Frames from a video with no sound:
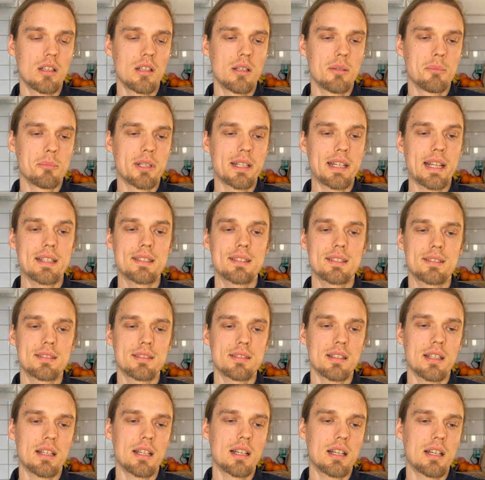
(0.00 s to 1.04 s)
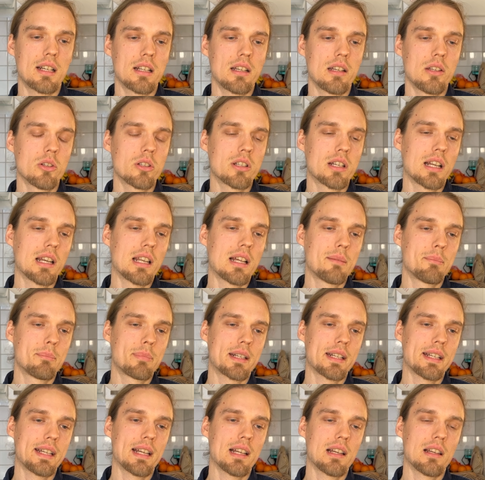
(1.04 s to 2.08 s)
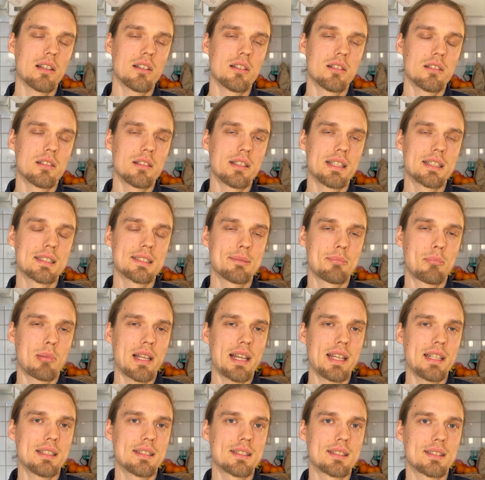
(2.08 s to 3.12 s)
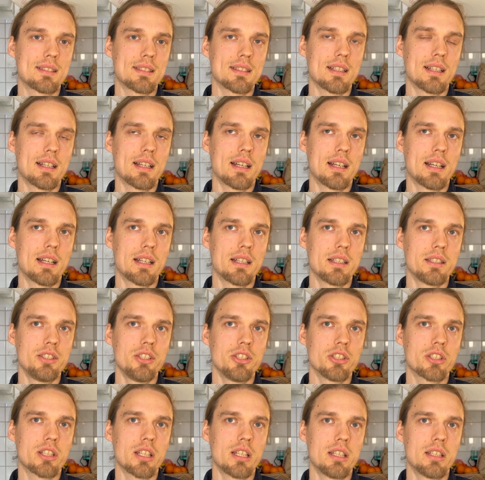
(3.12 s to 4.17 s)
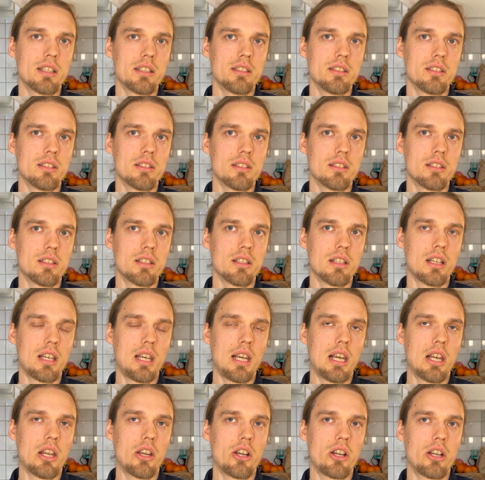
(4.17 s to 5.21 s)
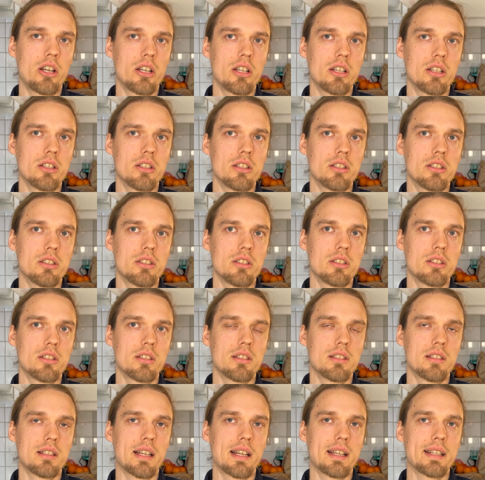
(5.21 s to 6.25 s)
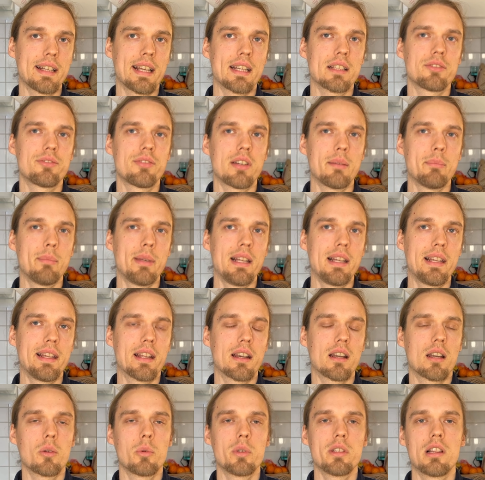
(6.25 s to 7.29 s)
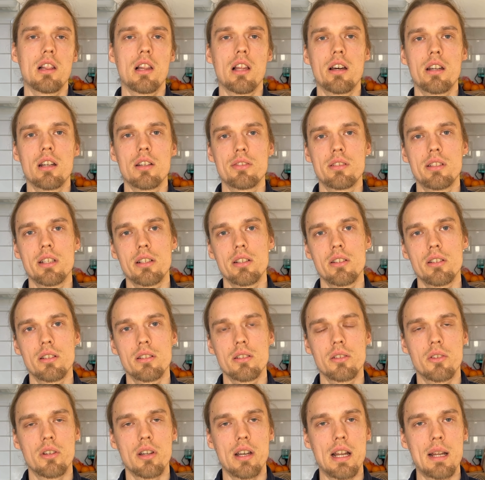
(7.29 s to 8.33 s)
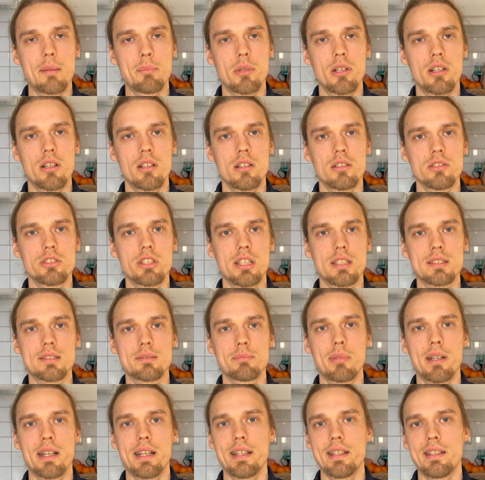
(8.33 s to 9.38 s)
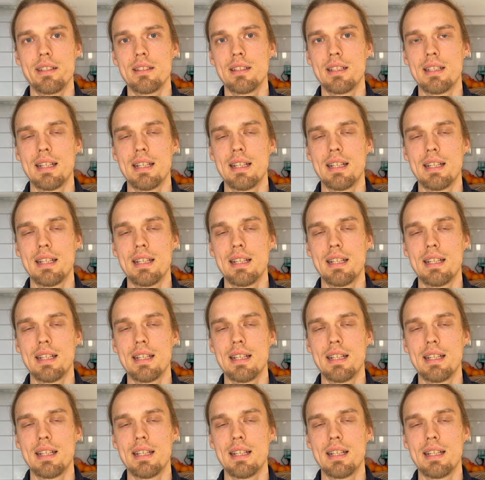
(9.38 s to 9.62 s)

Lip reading: But as Luca Lampariello explains, you can learn and get familiar with a lot of the grammar just by